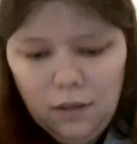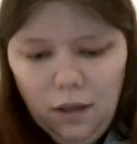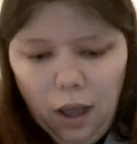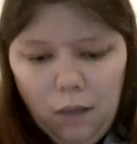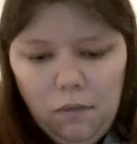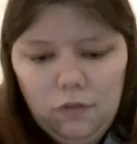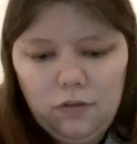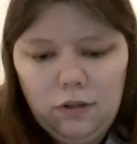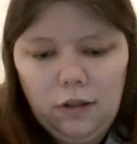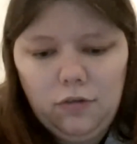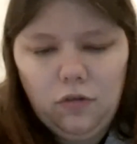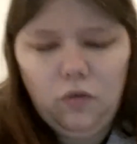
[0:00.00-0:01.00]
I won't say
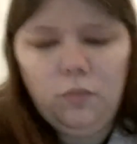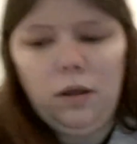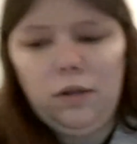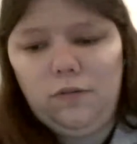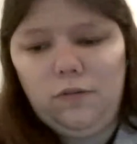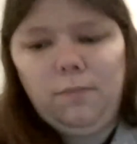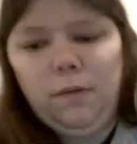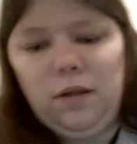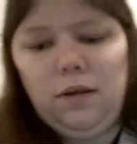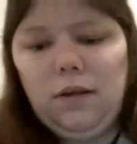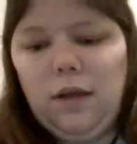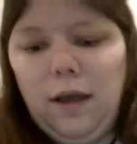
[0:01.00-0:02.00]
too much,
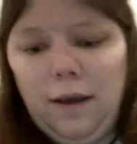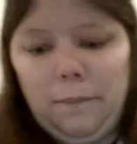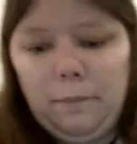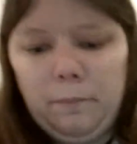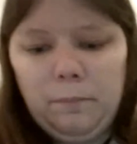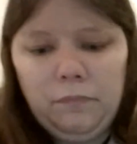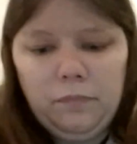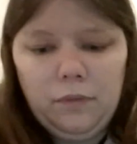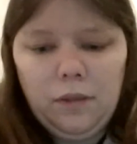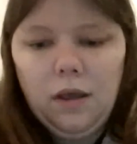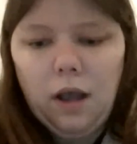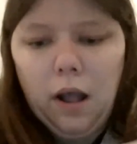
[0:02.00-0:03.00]
but
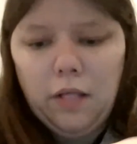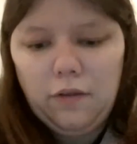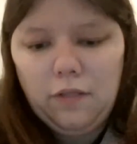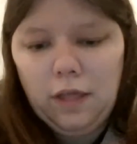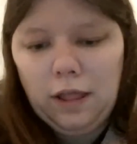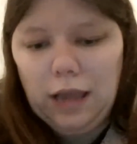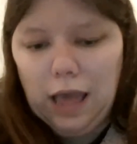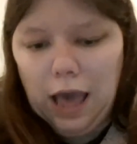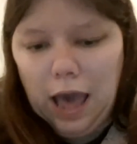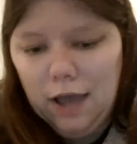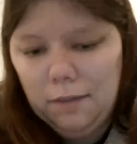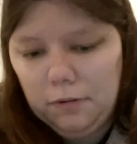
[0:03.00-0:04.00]
other than
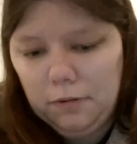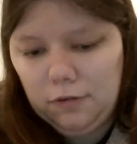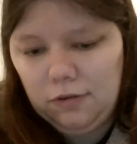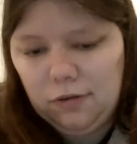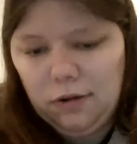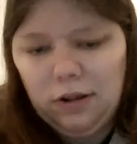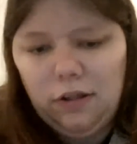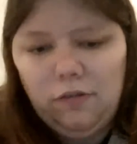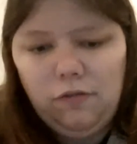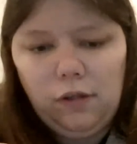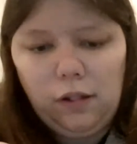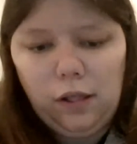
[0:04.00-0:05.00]
I personally
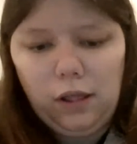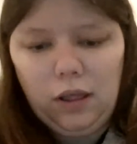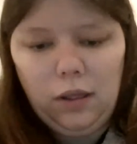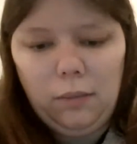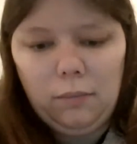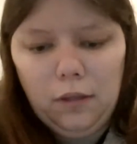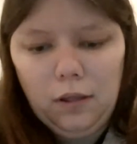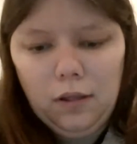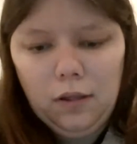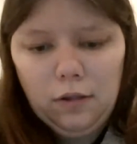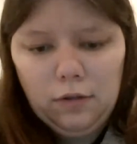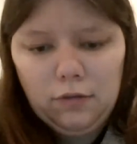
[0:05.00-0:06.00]
feel like I'm
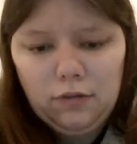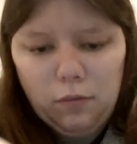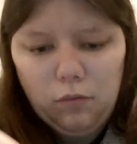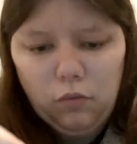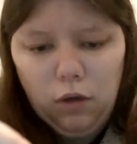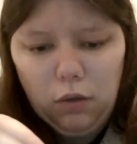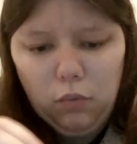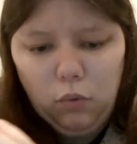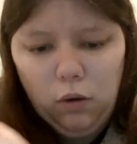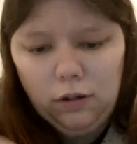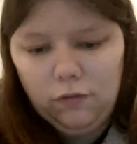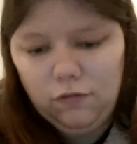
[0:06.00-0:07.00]
somewhat
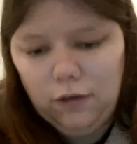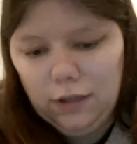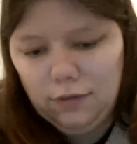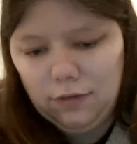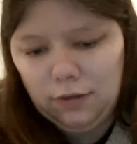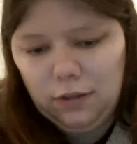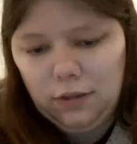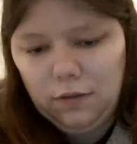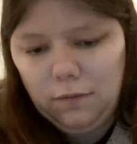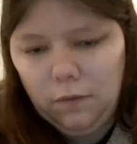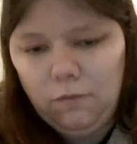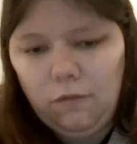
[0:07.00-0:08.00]
qualified to give
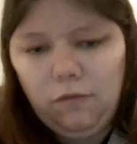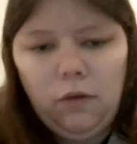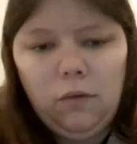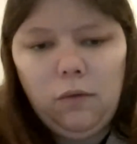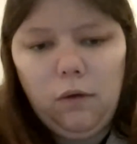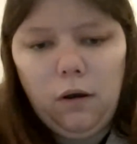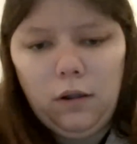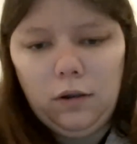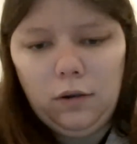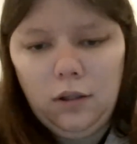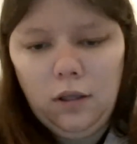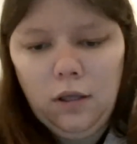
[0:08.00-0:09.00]
a review
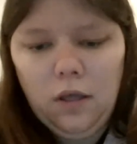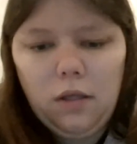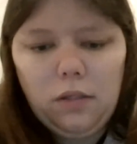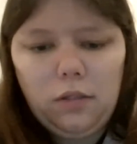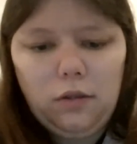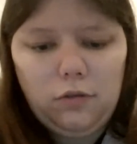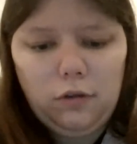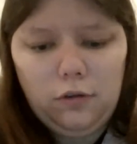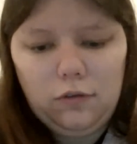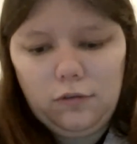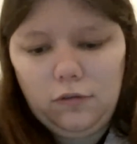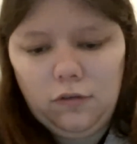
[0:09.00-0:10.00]
on these
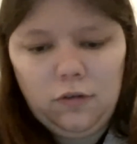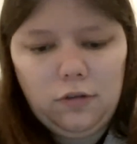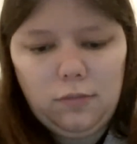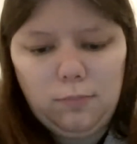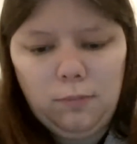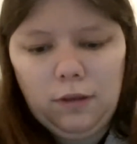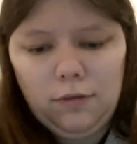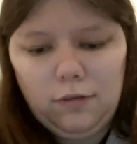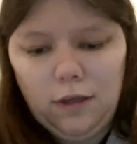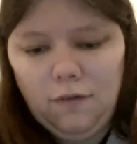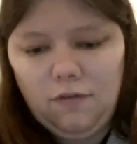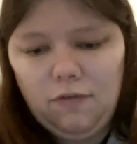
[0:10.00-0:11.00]
hooks just because
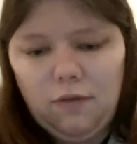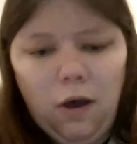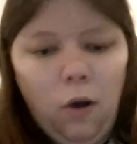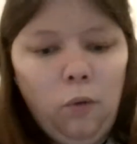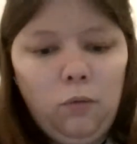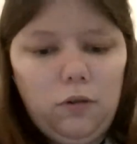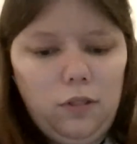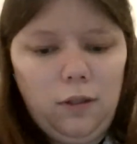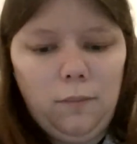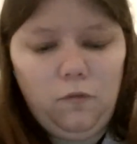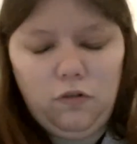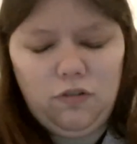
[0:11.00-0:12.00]
I've owned
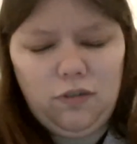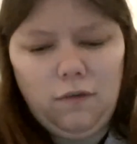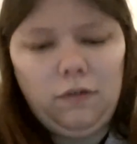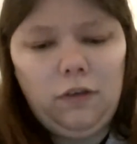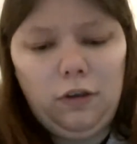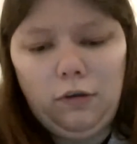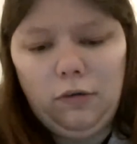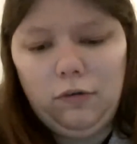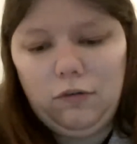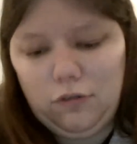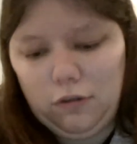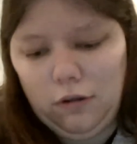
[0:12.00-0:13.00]
them for 7
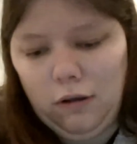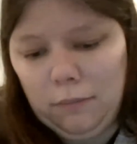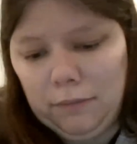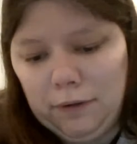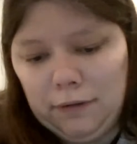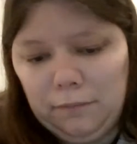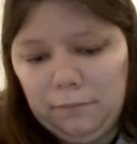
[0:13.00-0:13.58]
years. So, I mean,